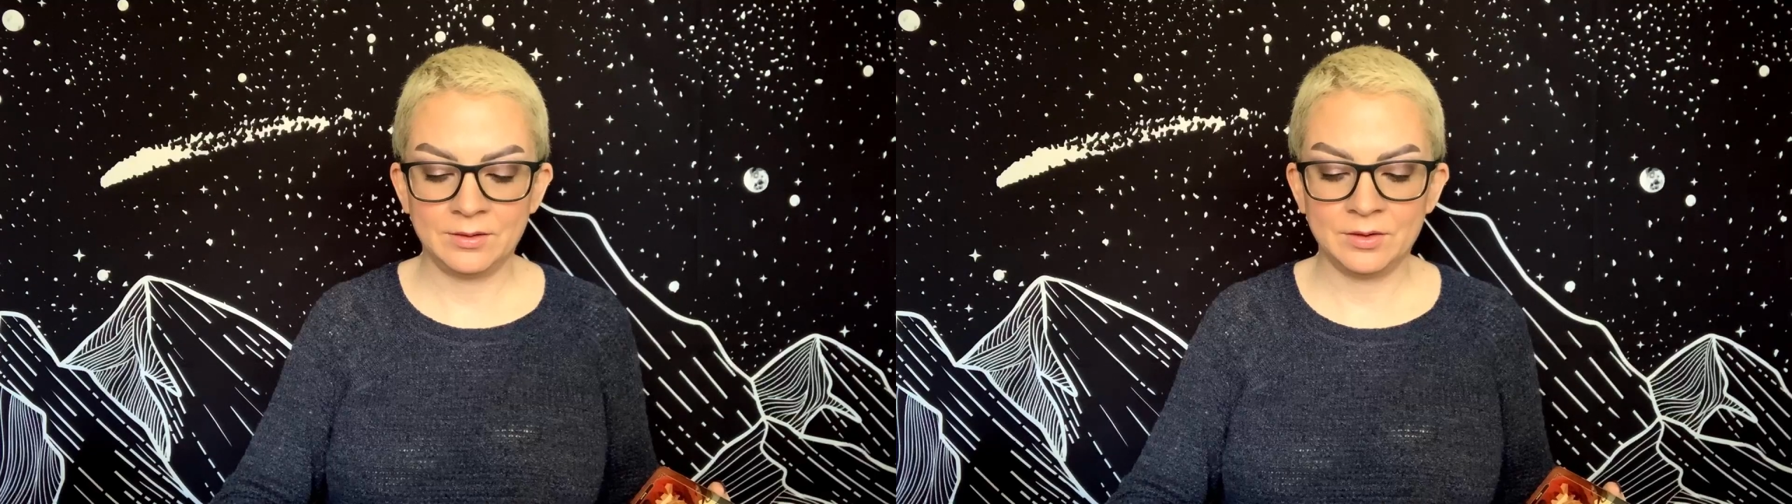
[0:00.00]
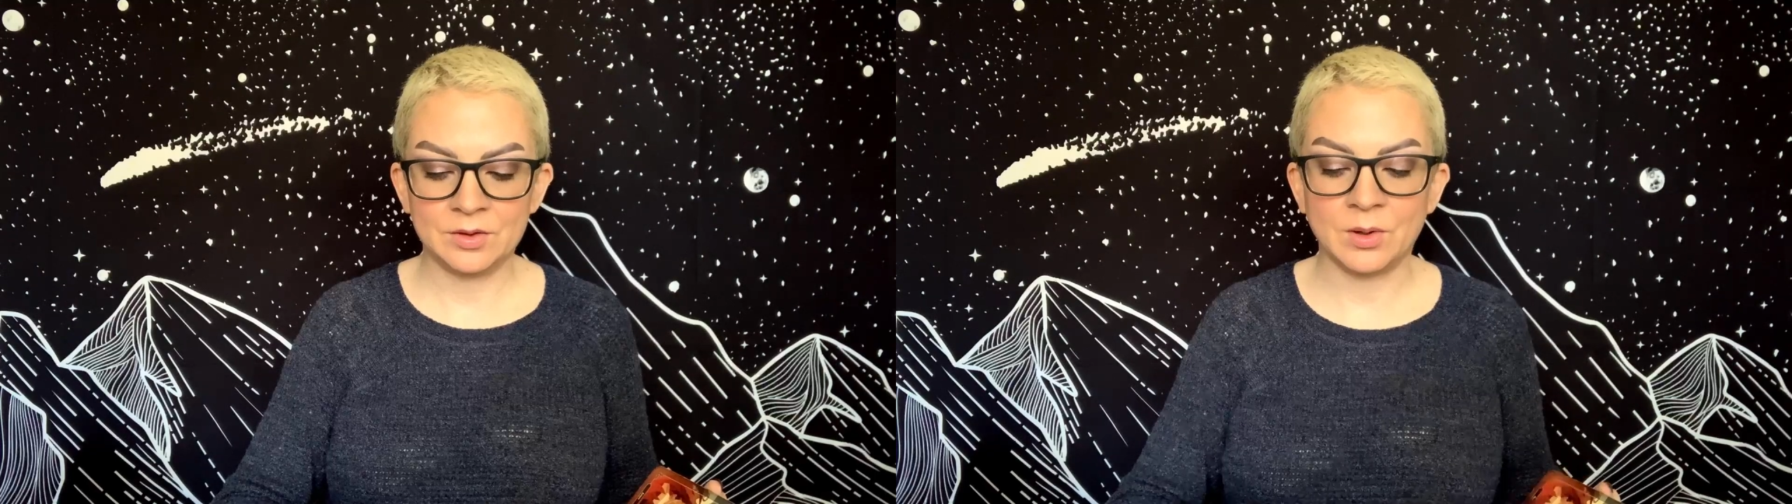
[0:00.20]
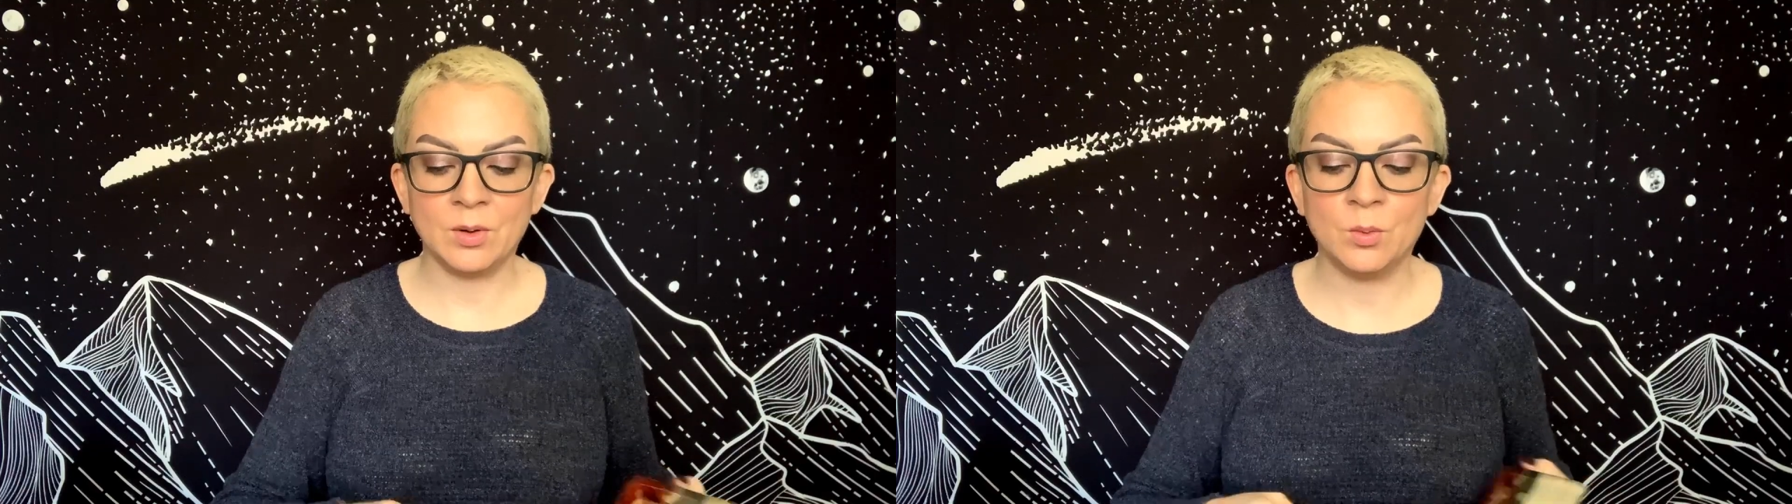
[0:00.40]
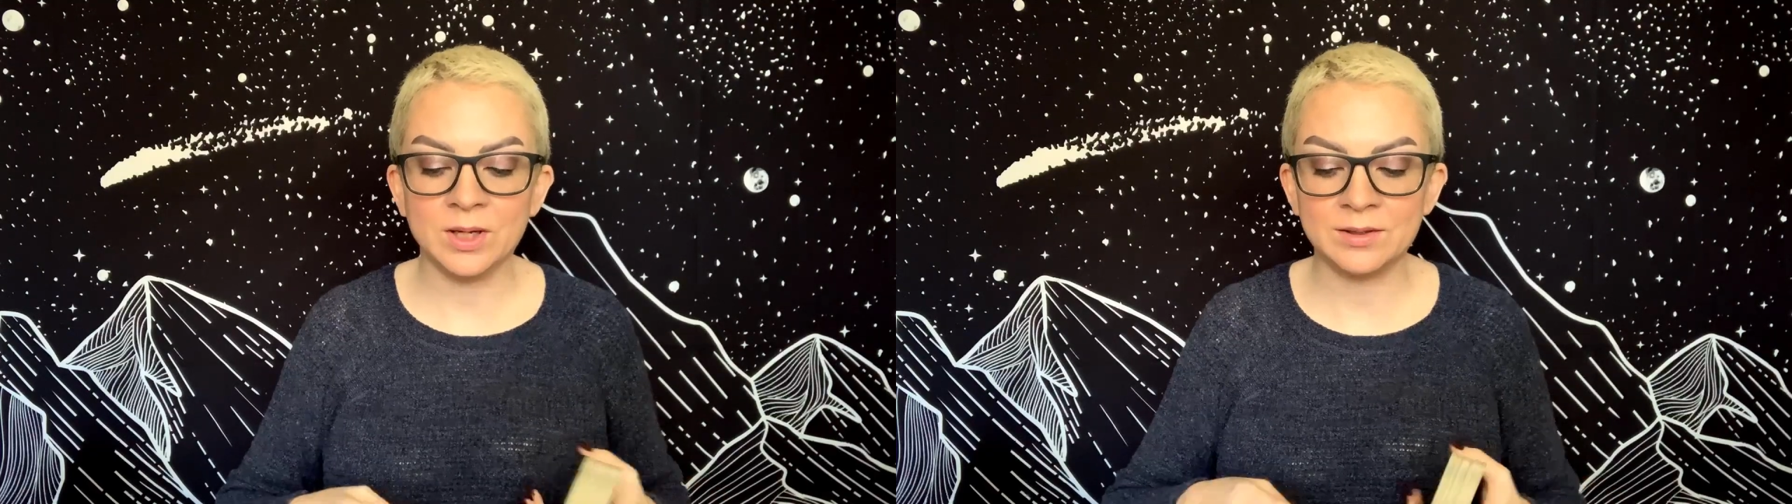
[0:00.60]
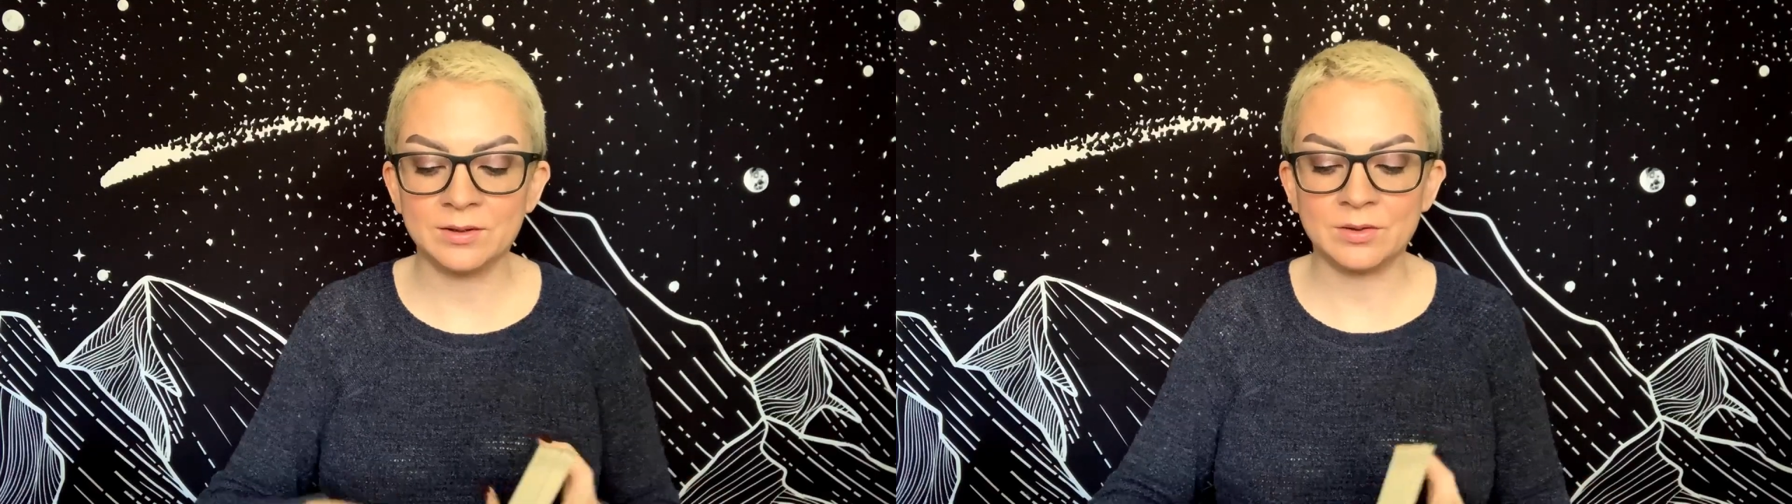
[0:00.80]
So I
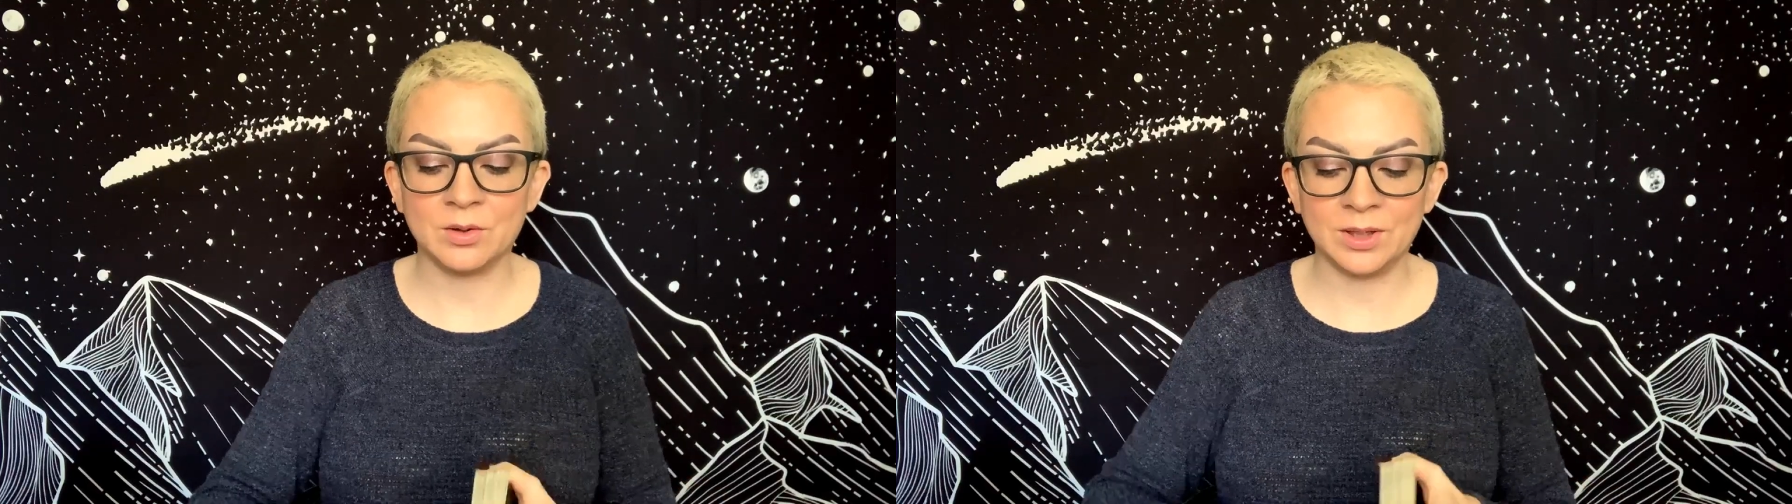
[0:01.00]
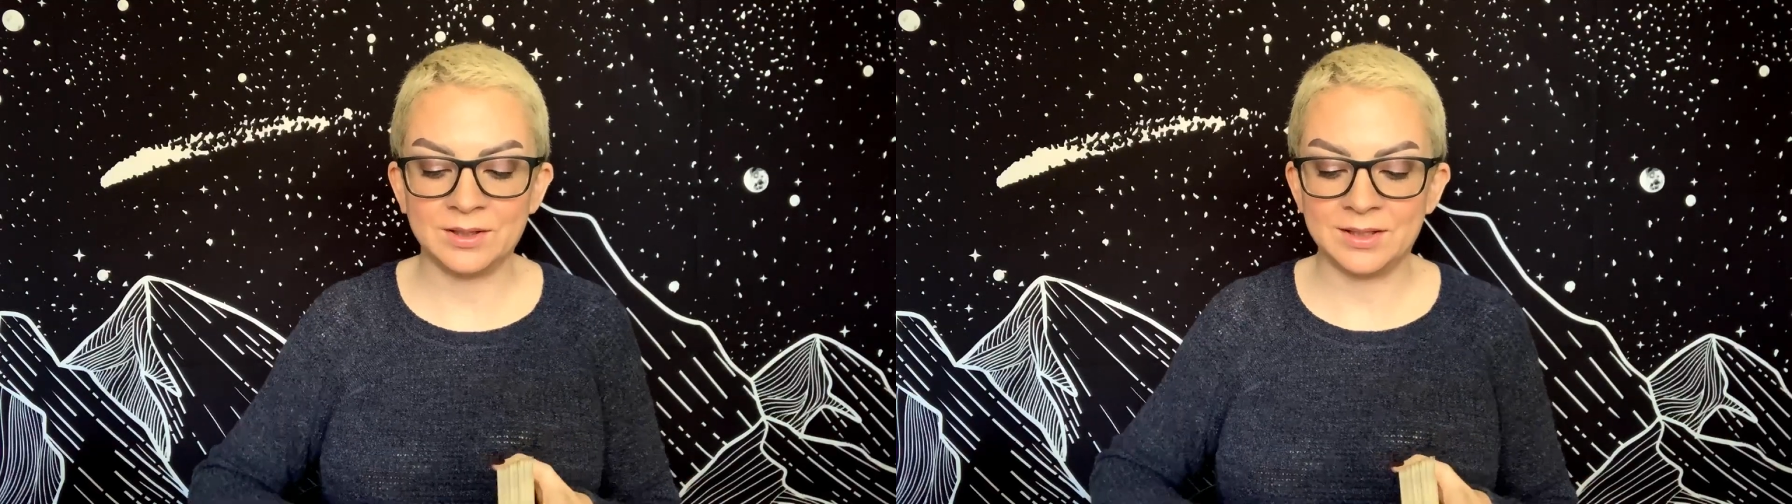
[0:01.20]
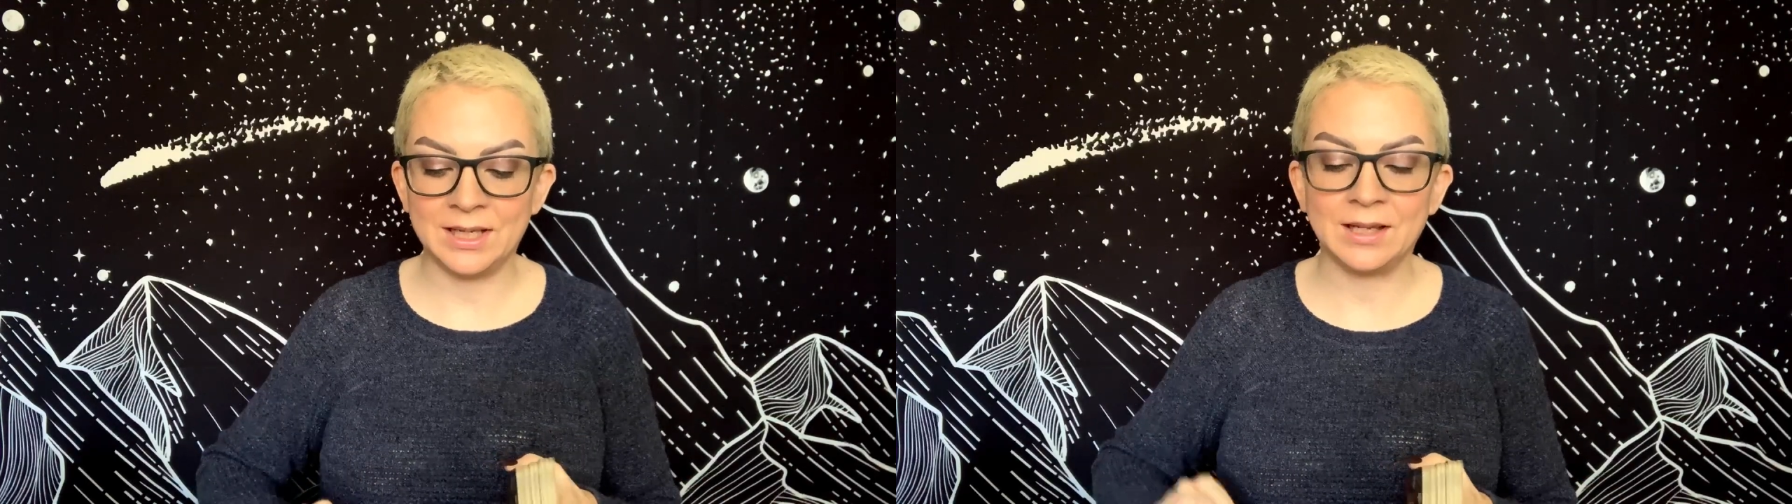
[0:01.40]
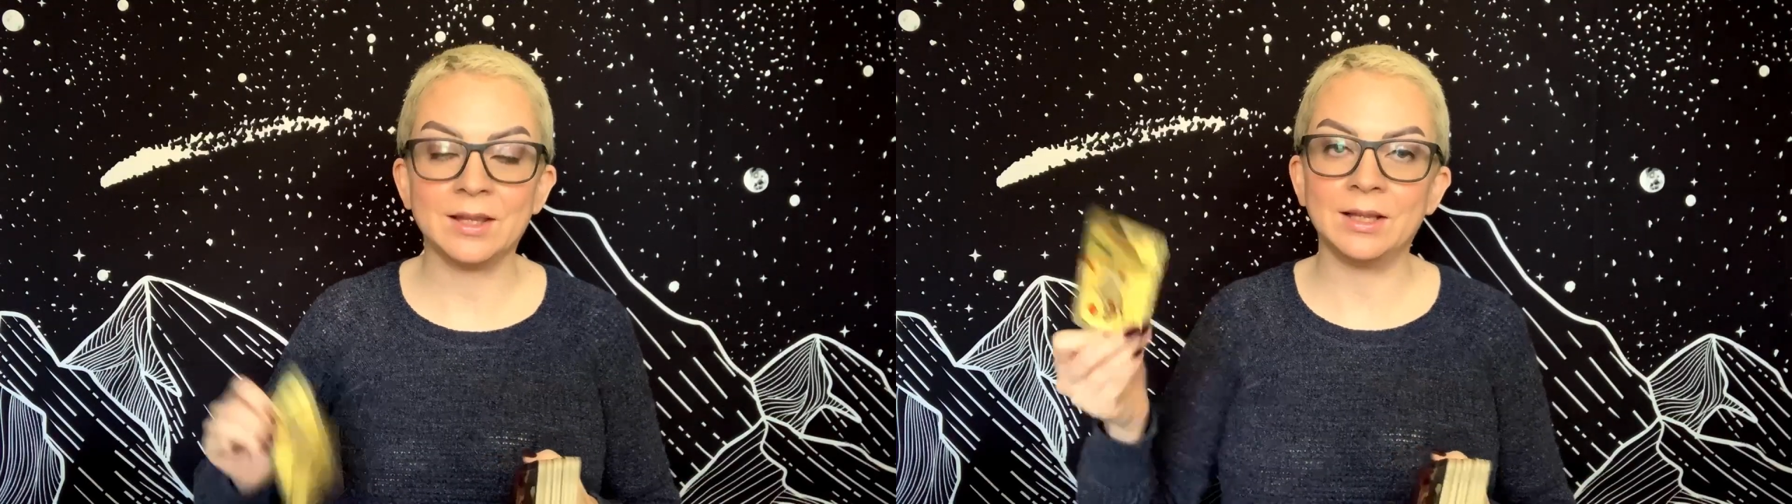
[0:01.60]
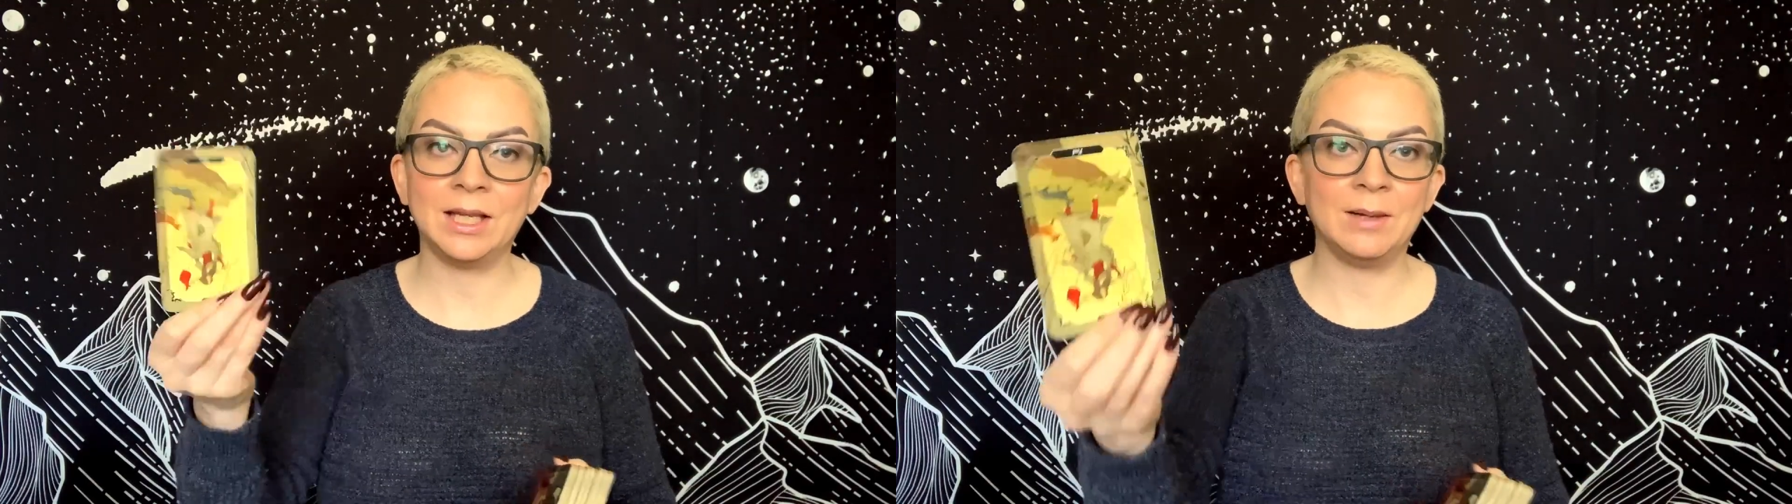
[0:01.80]
wasn't going to take the
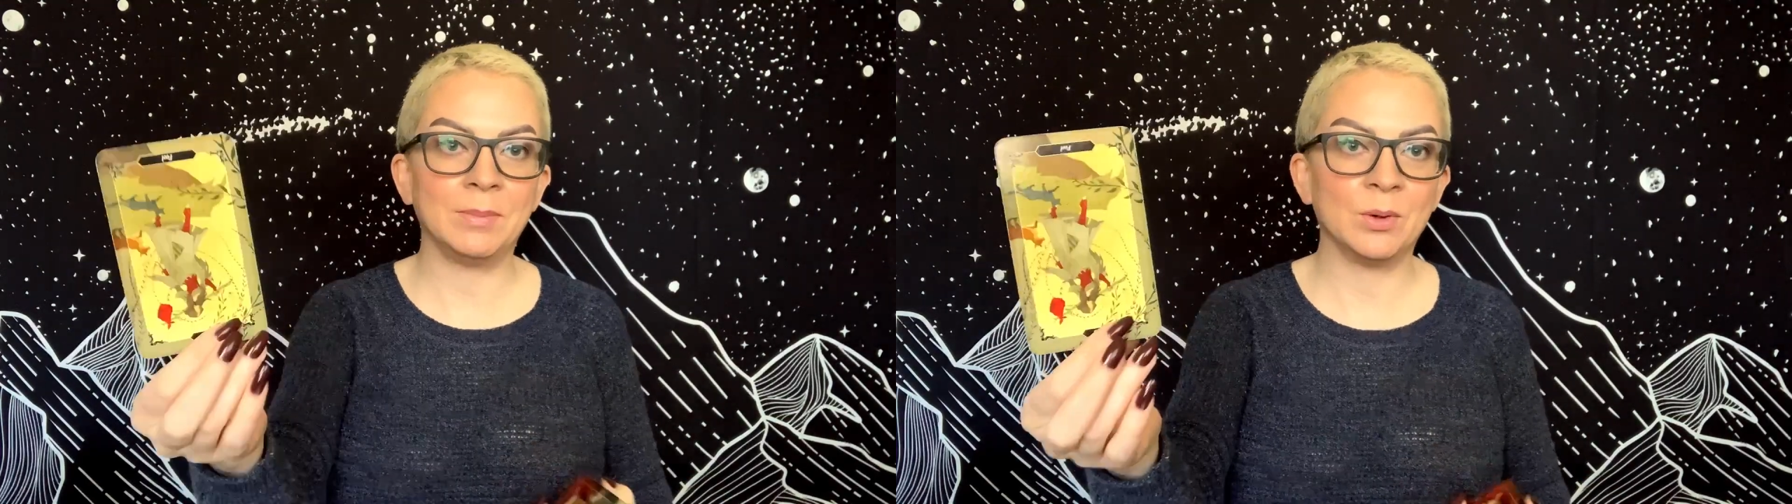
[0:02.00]
leap.